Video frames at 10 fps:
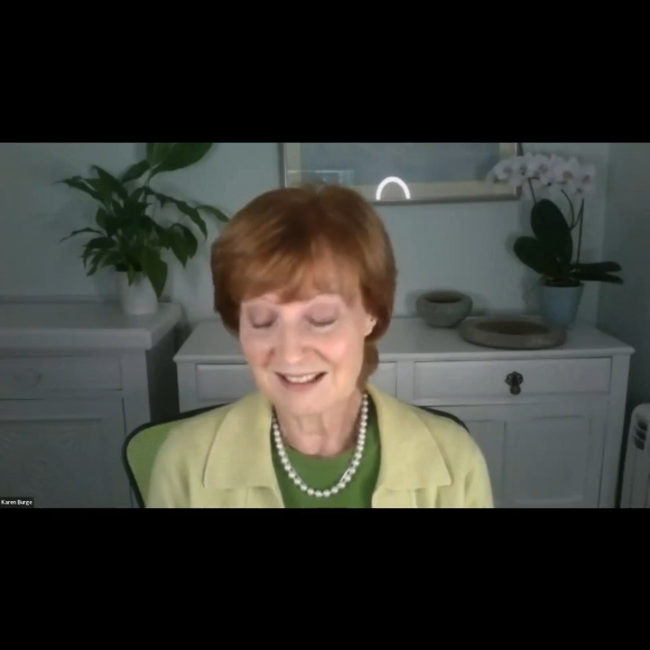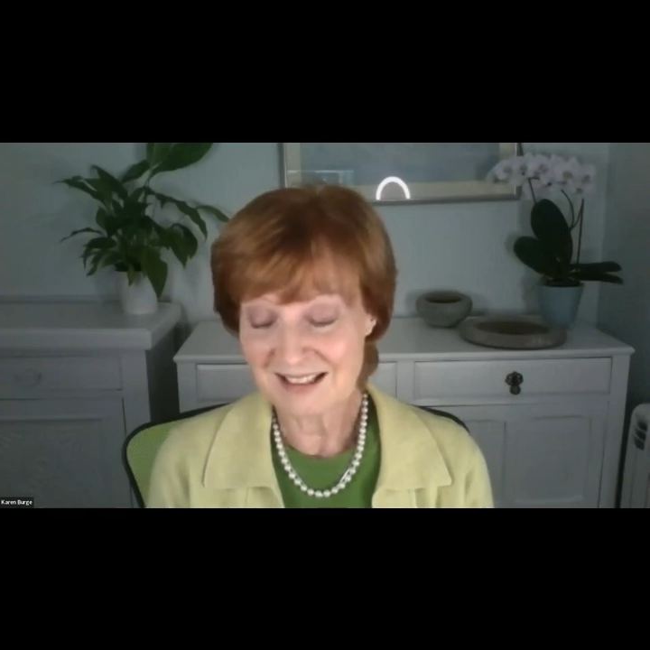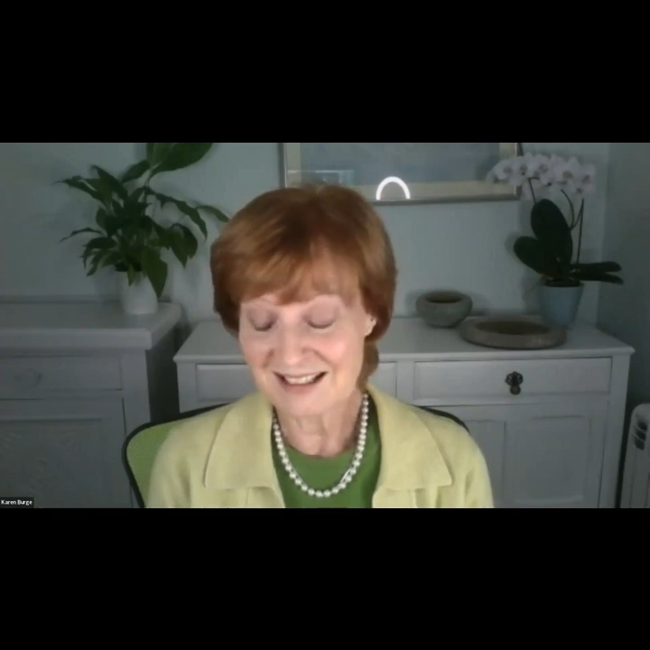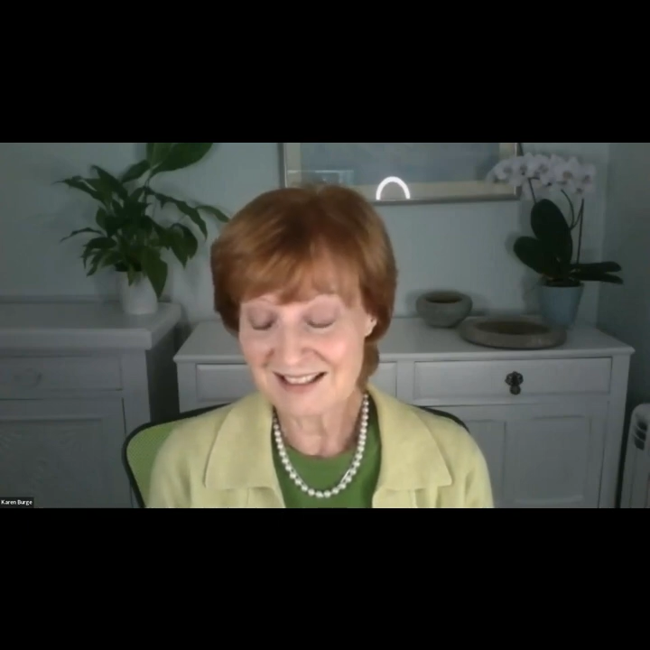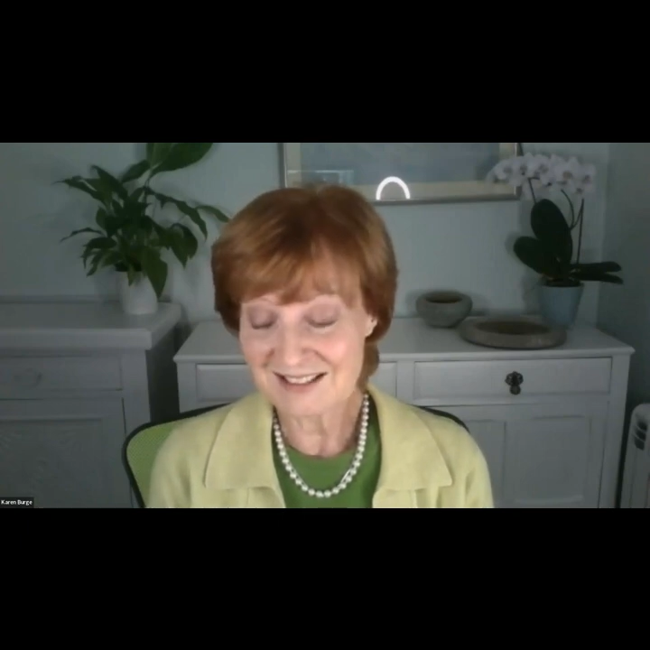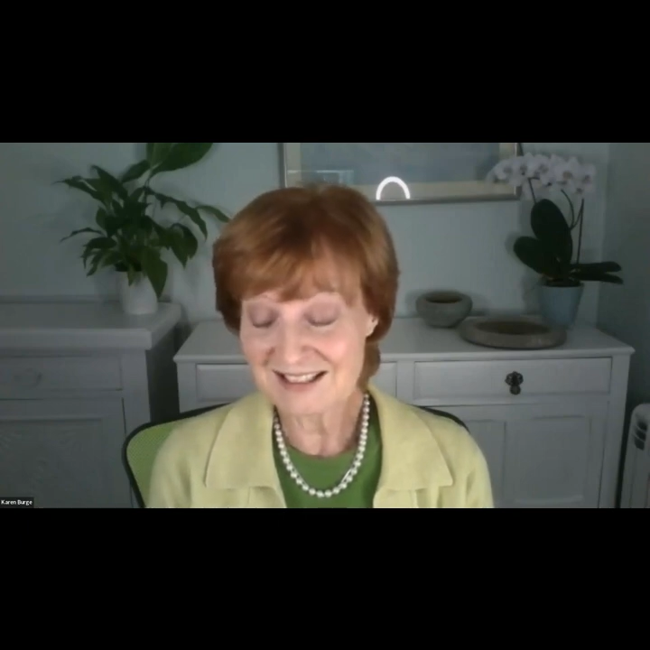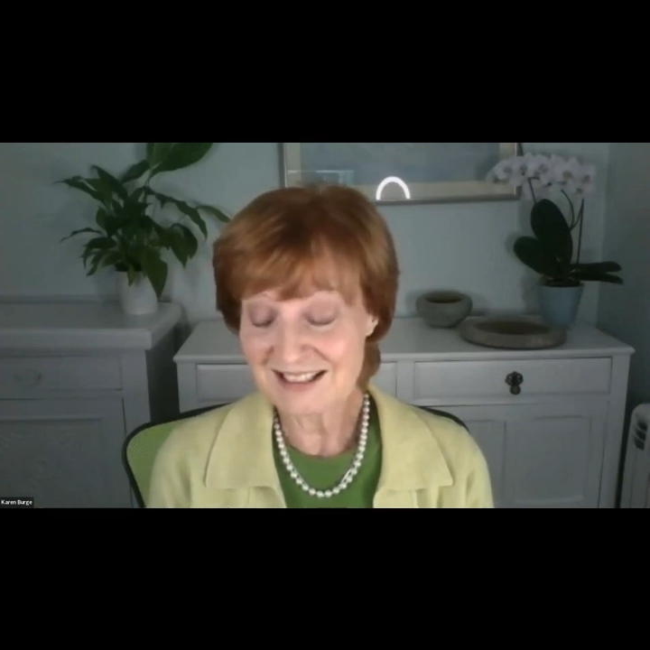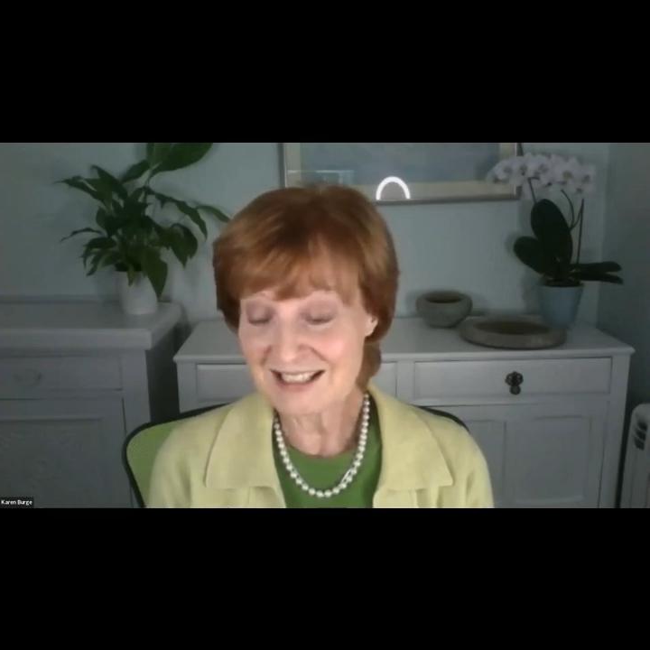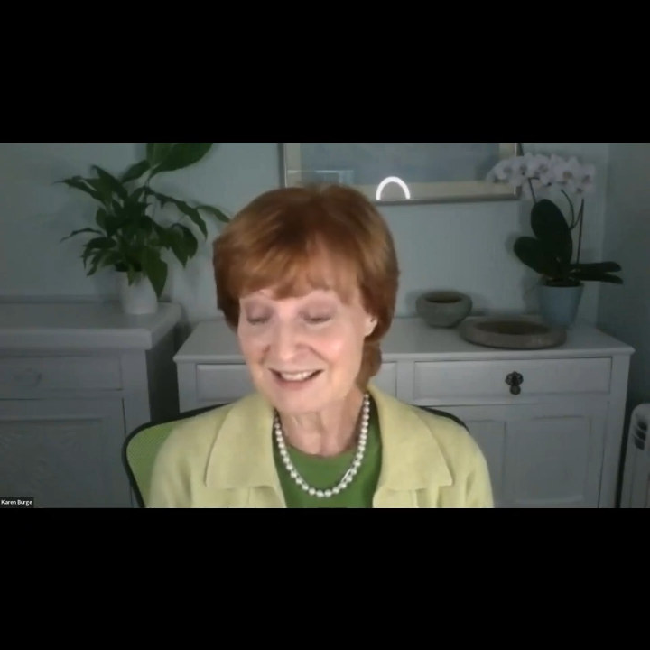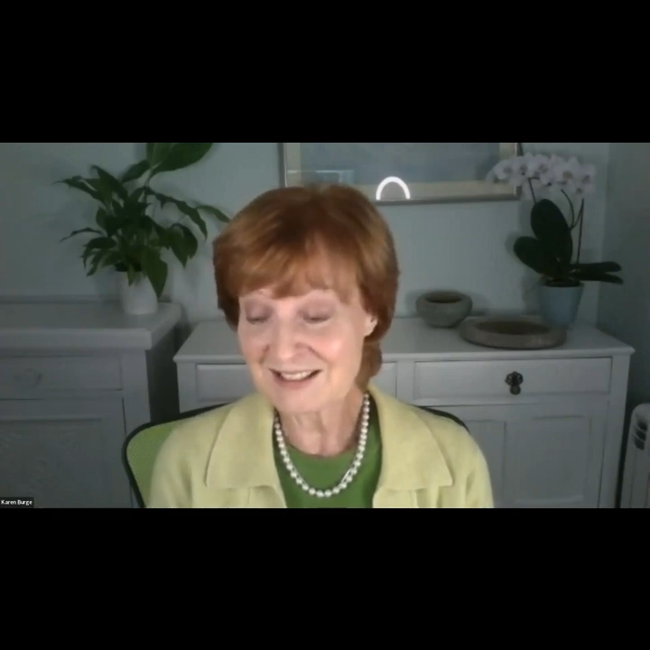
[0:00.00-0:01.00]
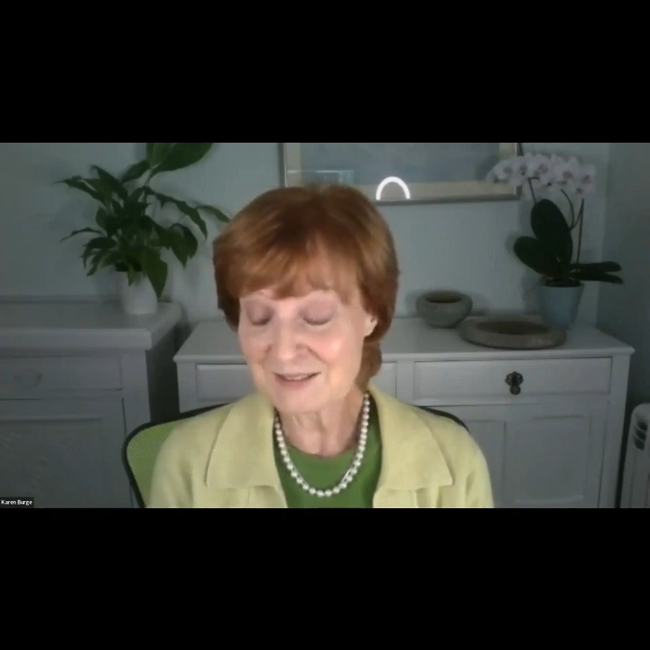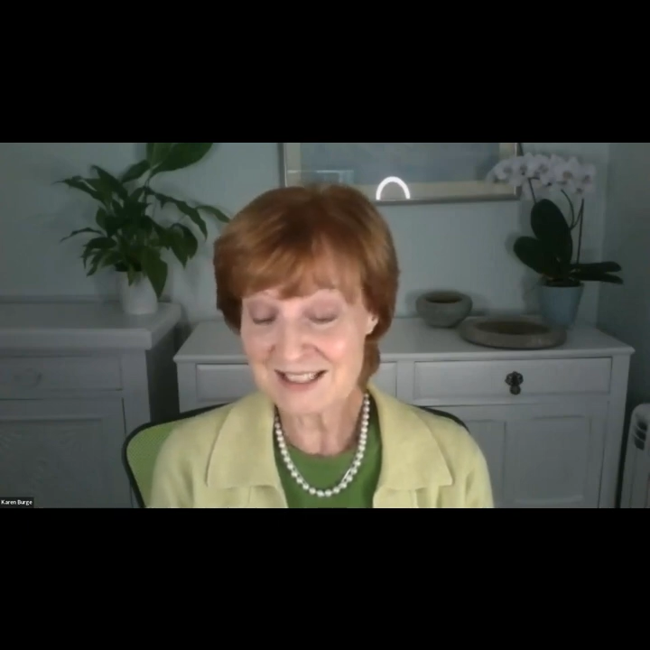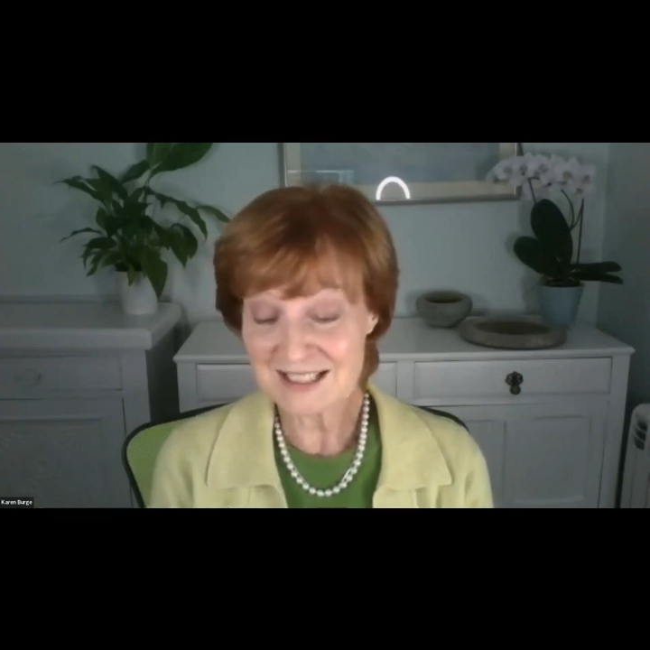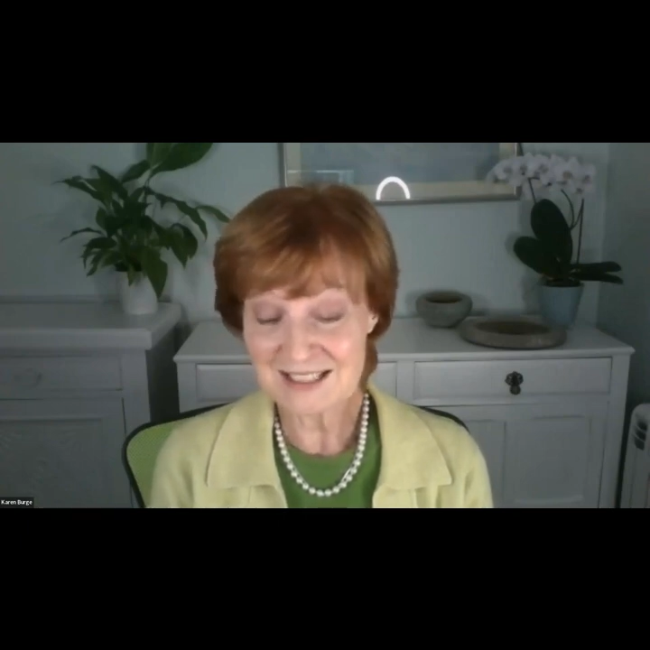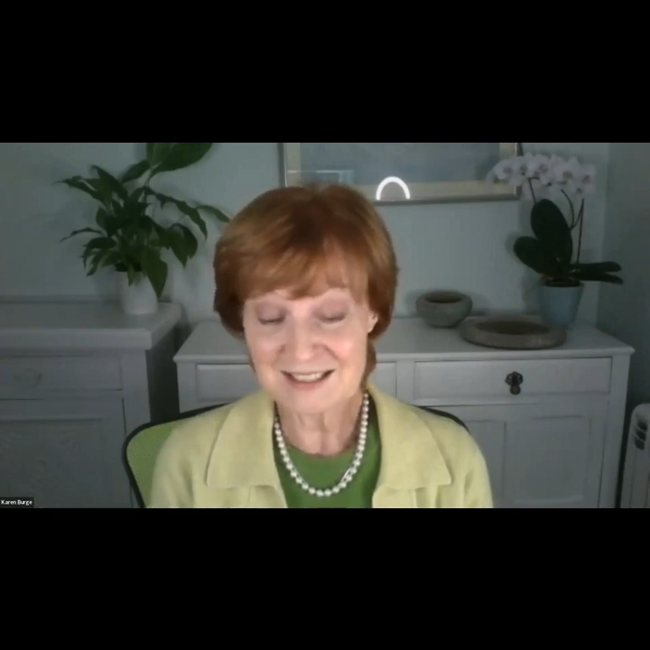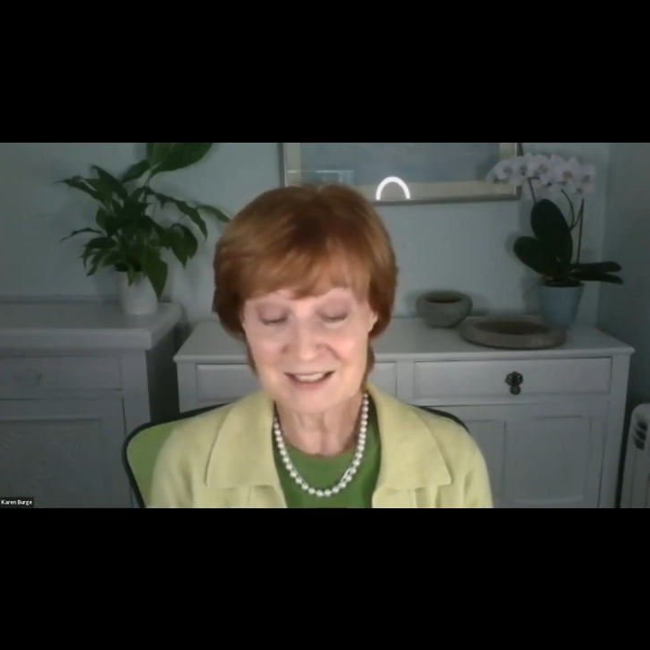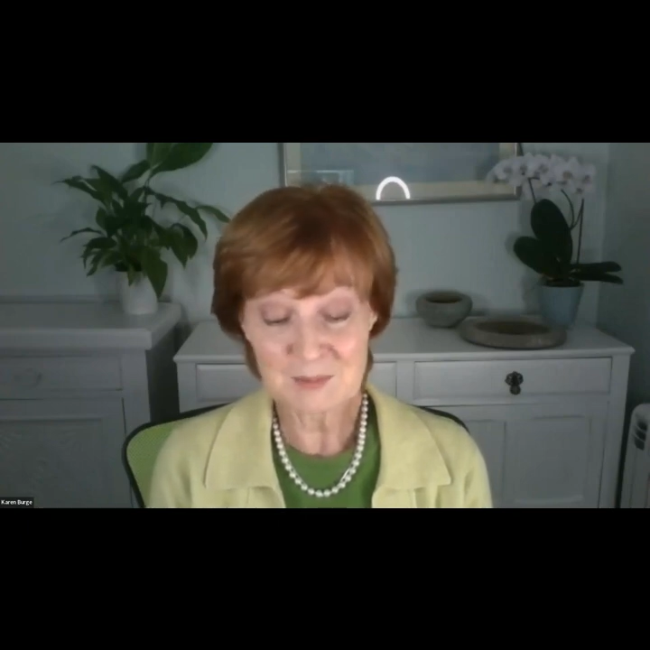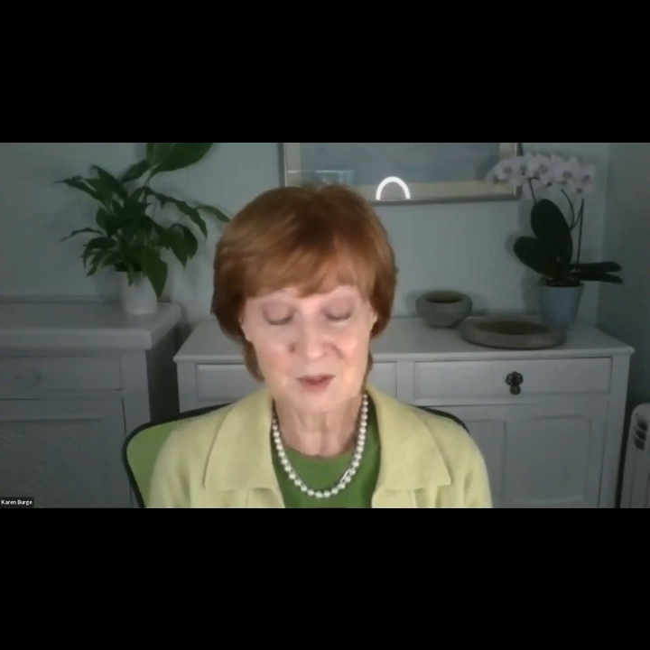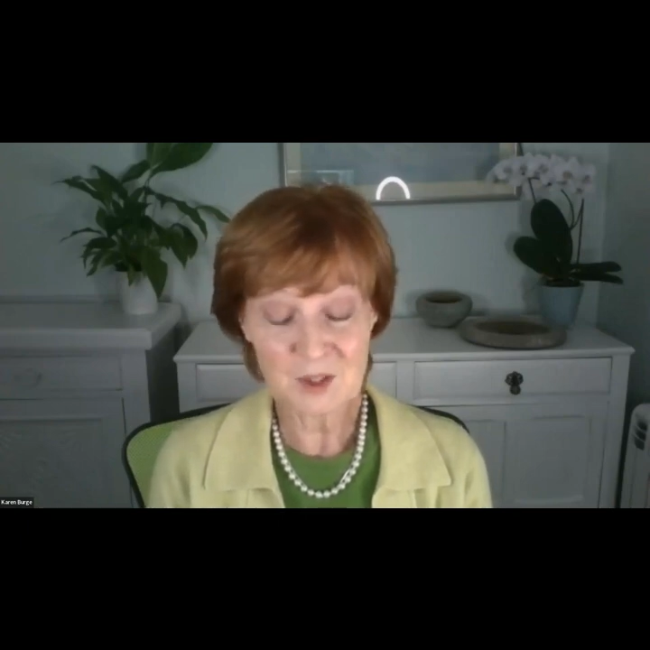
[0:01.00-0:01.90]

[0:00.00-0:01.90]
I think I was saying it in the book,